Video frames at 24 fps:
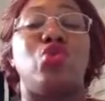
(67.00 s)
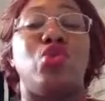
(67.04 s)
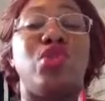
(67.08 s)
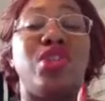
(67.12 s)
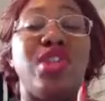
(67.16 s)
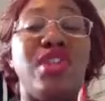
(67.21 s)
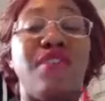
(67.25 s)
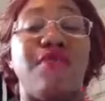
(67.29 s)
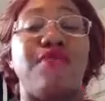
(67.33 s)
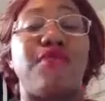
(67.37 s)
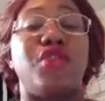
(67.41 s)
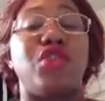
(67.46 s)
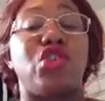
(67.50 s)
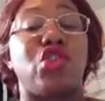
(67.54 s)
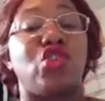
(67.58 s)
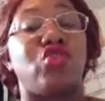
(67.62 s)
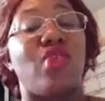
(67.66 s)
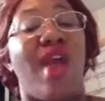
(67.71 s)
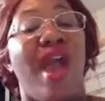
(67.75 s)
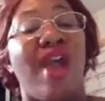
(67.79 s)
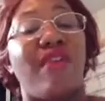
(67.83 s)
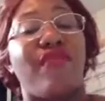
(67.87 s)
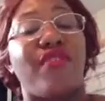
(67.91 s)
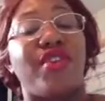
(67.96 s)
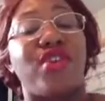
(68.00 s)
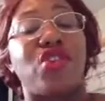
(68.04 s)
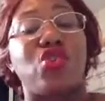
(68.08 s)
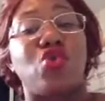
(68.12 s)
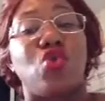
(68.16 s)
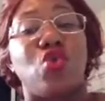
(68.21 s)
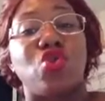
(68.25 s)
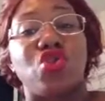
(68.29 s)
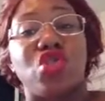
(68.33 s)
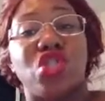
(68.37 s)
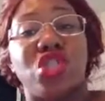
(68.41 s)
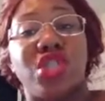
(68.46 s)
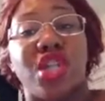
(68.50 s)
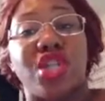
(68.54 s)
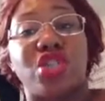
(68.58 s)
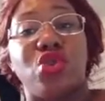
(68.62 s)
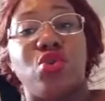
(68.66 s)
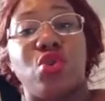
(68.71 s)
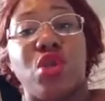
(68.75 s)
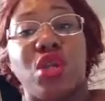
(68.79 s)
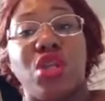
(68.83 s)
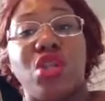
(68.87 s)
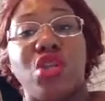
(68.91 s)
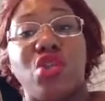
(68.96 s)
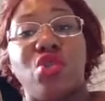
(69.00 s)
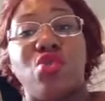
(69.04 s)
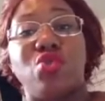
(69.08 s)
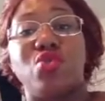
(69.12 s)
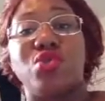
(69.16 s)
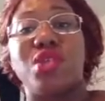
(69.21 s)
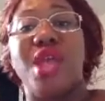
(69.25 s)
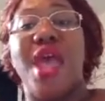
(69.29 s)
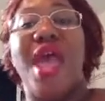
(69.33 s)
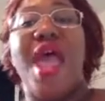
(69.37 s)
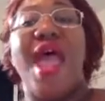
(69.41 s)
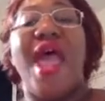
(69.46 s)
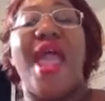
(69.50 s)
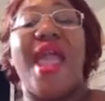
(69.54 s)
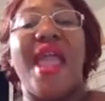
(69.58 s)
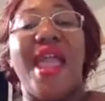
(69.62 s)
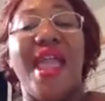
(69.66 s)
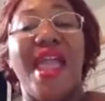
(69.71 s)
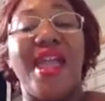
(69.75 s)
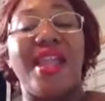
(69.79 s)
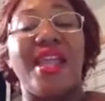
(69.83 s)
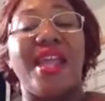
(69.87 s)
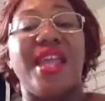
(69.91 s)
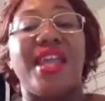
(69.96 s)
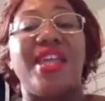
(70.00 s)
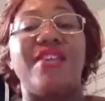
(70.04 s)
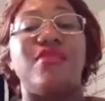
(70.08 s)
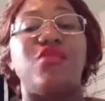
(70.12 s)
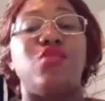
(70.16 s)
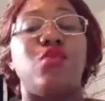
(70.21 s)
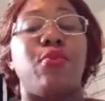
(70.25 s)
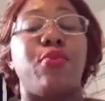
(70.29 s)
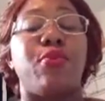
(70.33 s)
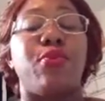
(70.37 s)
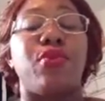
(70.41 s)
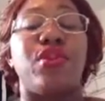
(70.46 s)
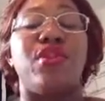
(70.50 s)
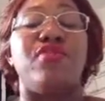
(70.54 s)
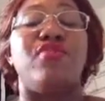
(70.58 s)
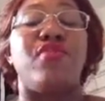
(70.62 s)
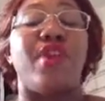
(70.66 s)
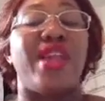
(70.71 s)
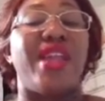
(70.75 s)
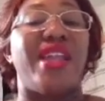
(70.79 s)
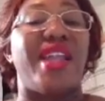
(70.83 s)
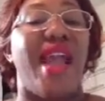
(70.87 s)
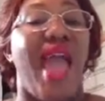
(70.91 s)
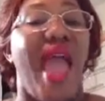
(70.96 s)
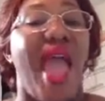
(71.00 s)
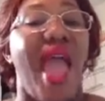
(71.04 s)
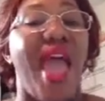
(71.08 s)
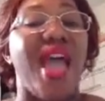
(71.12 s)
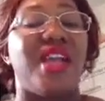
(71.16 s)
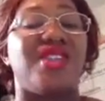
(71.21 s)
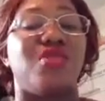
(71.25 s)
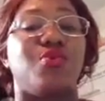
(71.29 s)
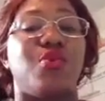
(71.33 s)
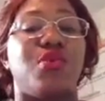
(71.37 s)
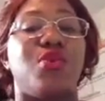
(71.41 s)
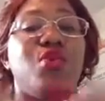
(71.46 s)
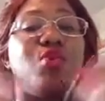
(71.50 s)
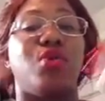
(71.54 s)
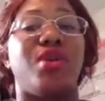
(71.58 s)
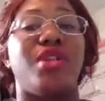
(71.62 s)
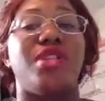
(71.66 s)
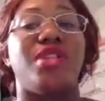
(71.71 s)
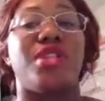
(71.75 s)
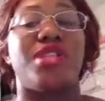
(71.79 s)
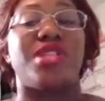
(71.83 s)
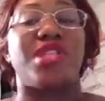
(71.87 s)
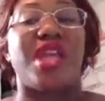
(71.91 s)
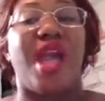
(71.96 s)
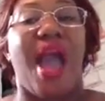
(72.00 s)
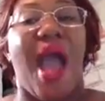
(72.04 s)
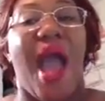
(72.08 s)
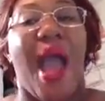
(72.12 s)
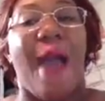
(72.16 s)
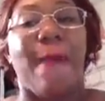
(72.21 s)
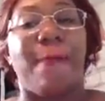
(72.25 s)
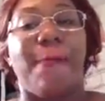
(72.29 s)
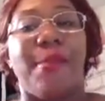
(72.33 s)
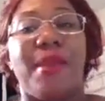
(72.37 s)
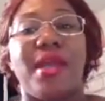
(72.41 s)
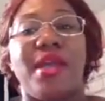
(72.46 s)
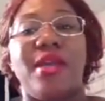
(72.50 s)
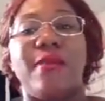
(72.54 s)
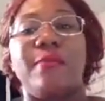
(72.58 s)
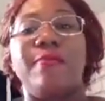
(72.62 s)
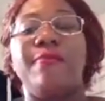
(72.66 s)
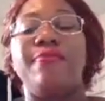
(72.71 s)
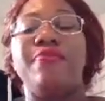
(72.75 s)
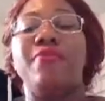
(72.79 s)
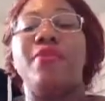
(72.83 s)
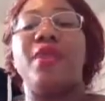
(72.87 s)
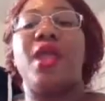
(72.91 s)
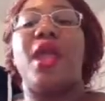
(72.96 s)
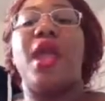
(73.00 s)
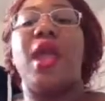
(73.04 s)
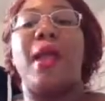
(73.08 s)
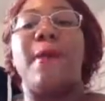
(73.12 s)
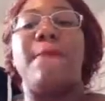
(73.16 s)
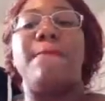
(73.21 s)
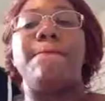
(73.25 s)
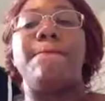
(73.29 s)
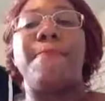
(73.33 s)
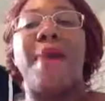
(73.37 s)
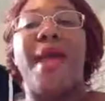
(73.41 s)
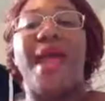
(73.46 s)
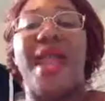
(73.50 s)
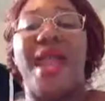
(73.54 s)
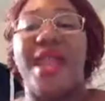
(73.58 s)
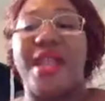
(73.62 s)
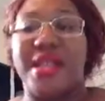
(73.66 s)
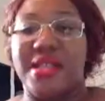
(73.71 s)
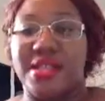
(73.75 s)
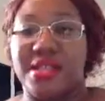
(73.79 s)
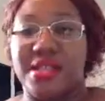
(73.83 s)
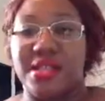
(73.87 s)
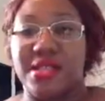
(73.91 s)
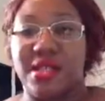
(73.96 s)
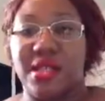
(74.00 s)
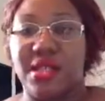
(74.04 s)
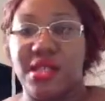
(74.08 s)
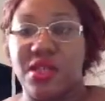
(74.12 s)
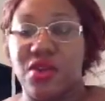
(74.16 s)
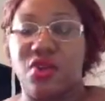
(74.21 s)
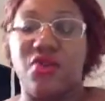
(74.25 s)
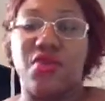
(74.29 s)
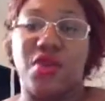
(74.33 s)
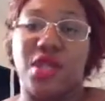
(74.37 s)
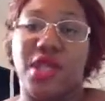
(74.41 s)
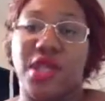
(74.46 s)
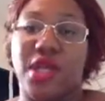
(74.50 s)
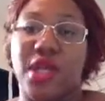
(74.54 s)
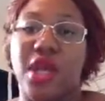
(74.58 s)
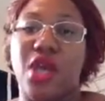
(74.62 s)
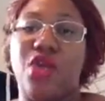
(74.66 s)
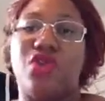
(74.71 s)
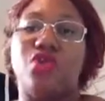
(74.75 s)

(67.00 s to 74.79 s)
you different traffic sources that you can use, and it gives you pre written ads where you can just copy and paste literally.